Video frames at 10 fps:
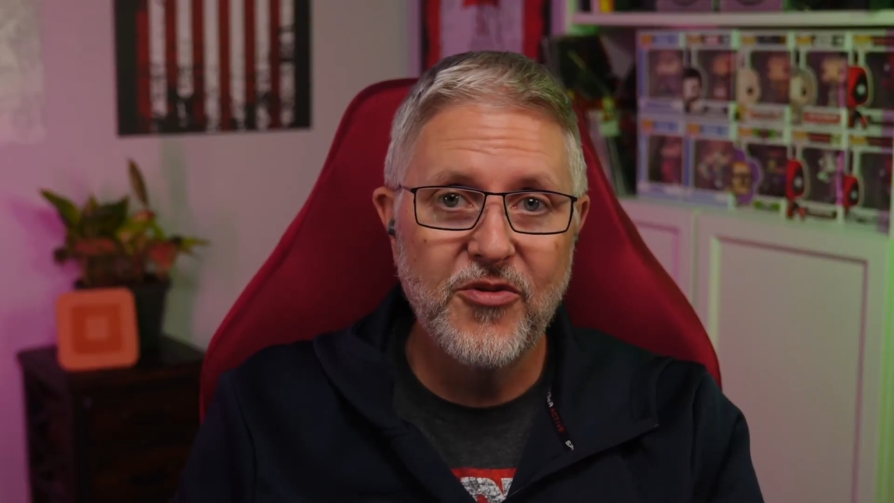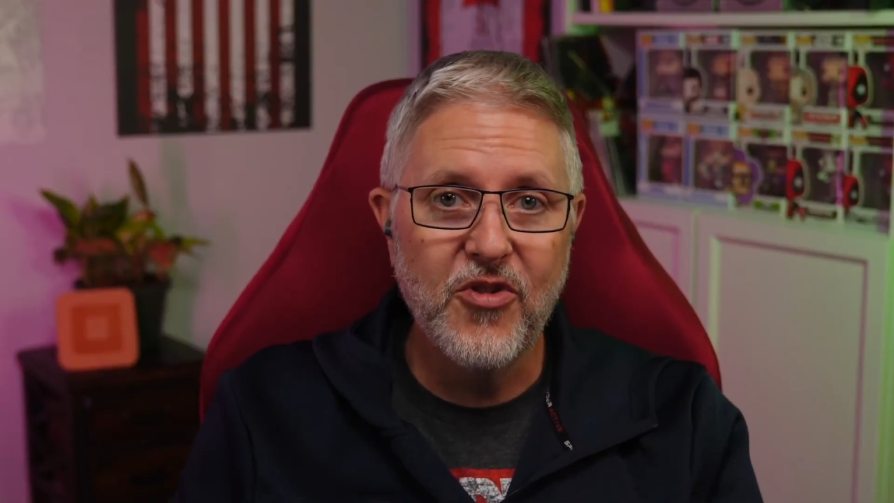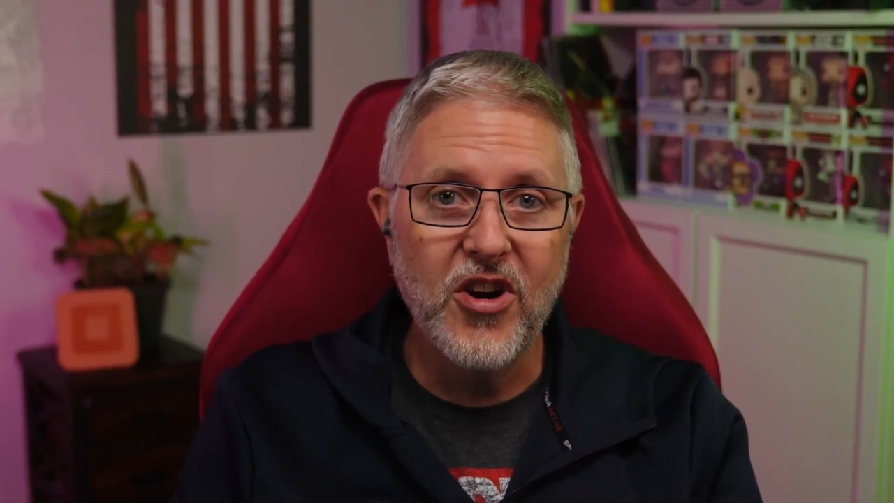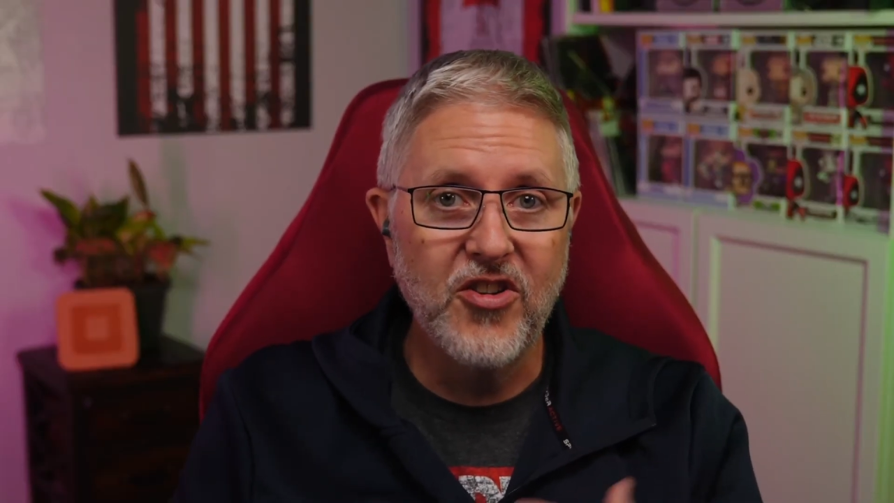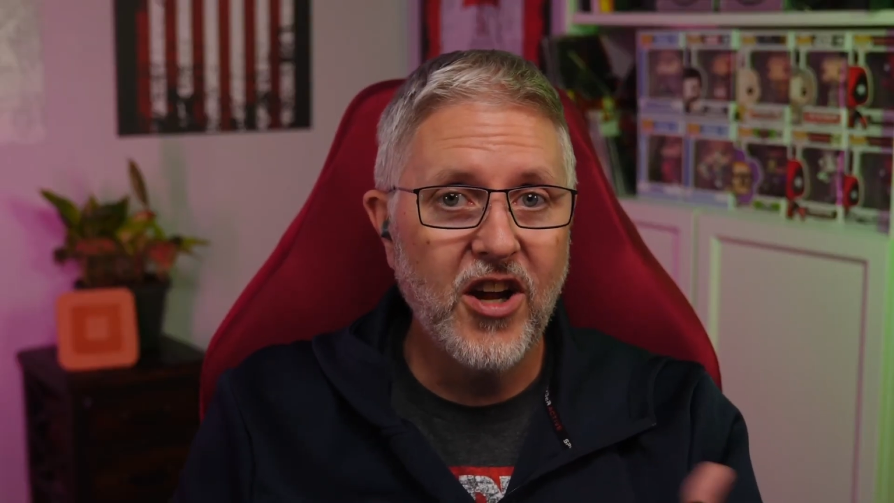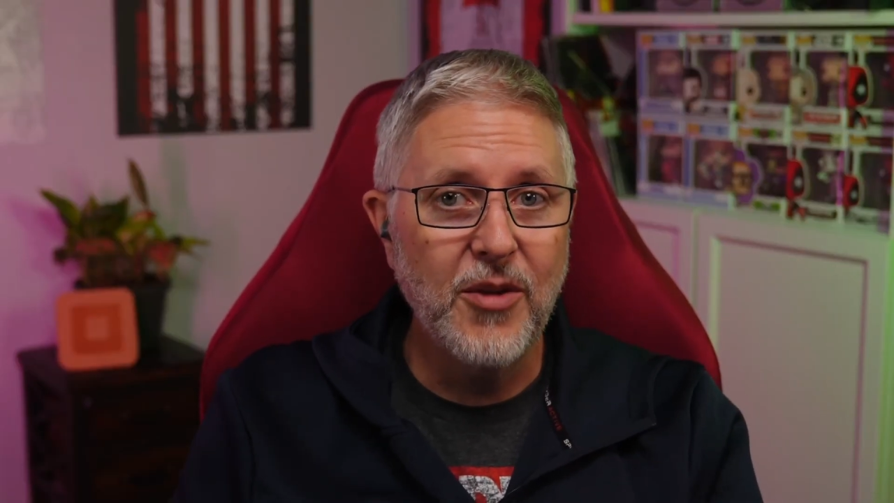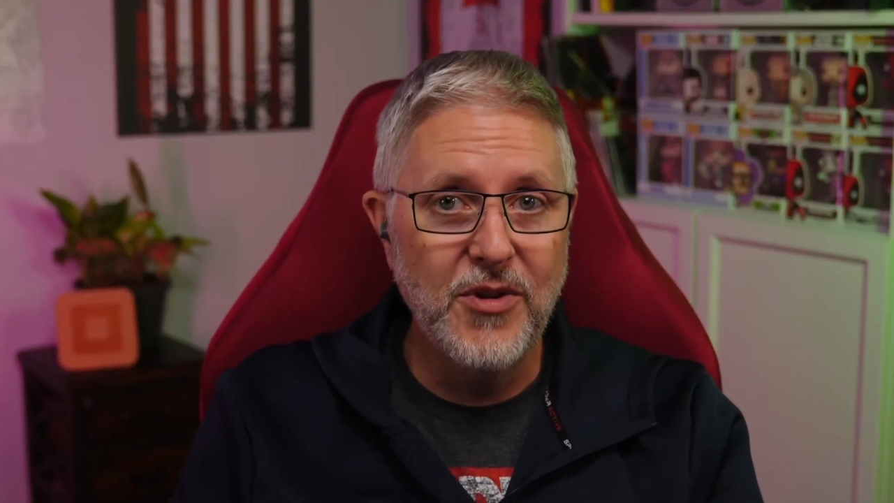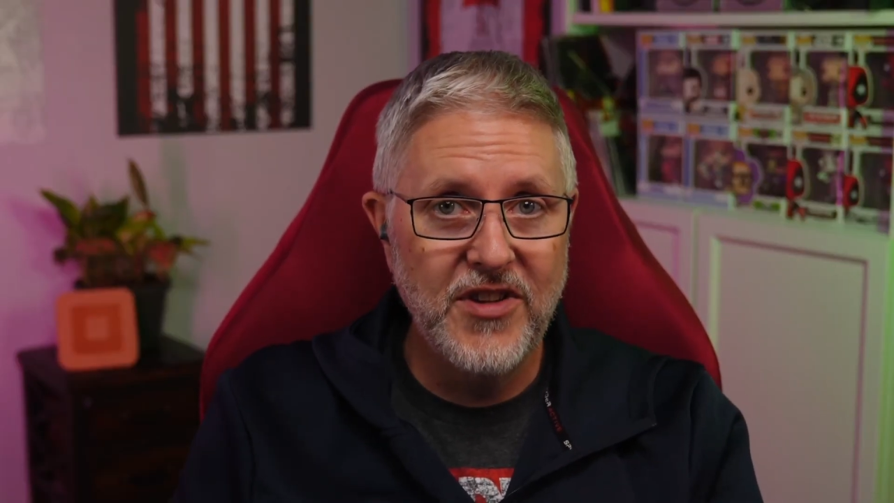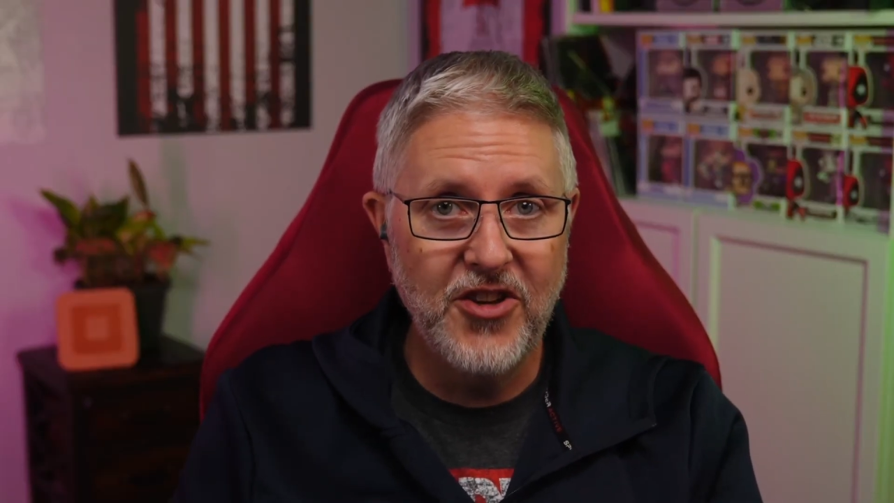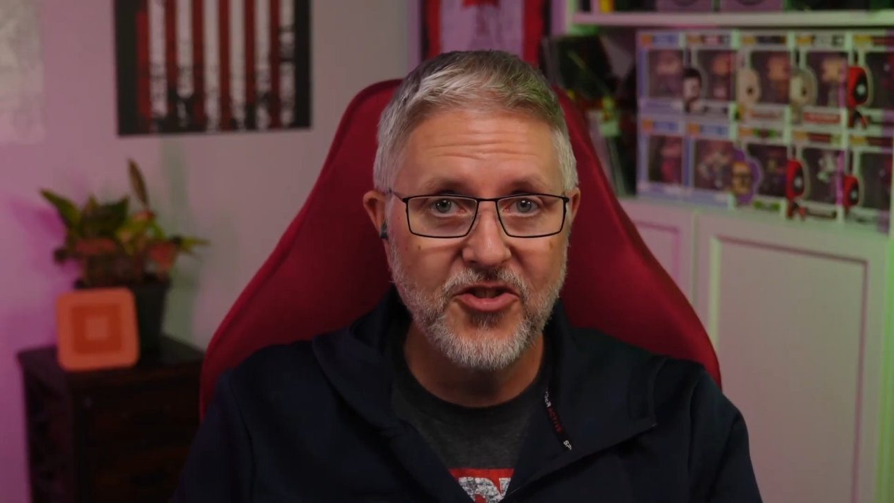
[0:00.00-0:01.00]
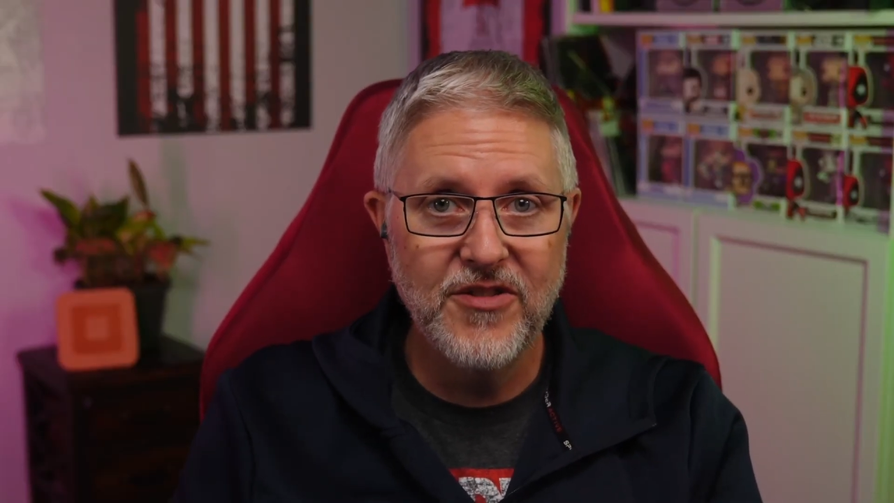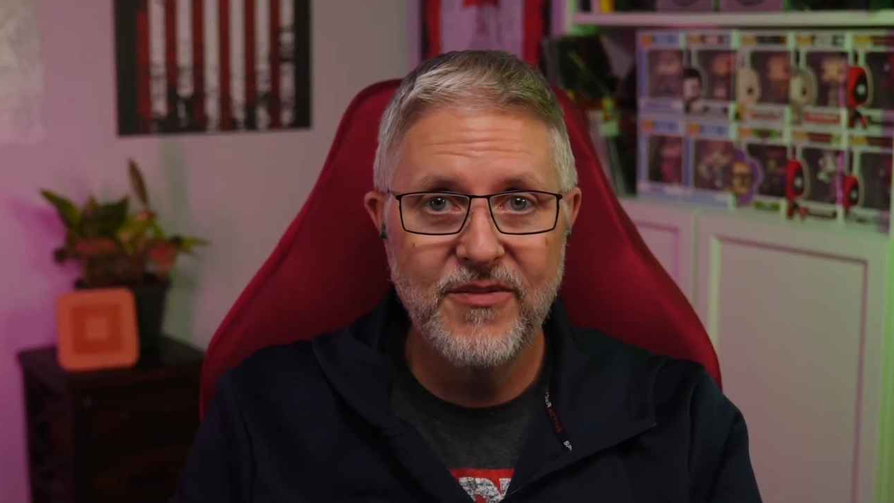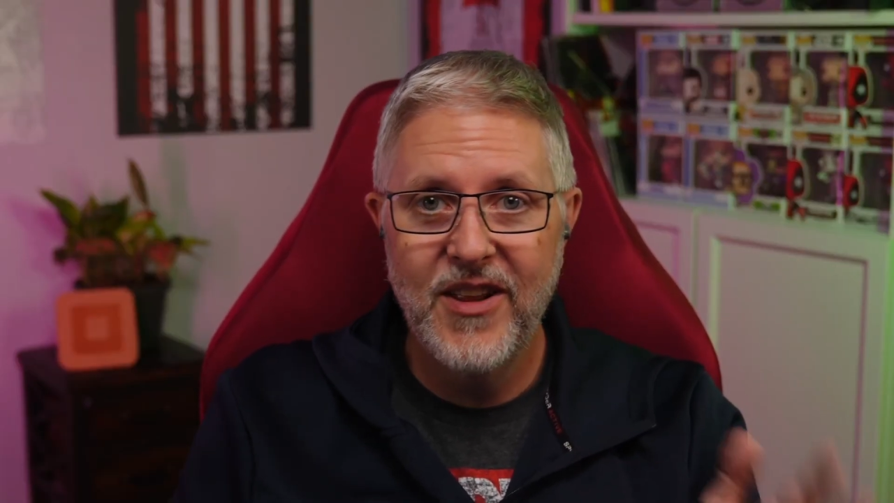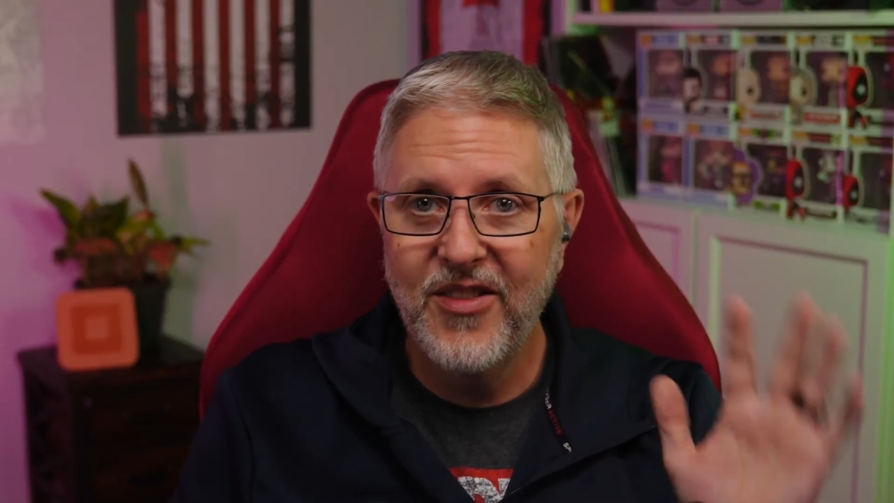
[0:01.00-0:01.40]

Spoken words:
for our documentation.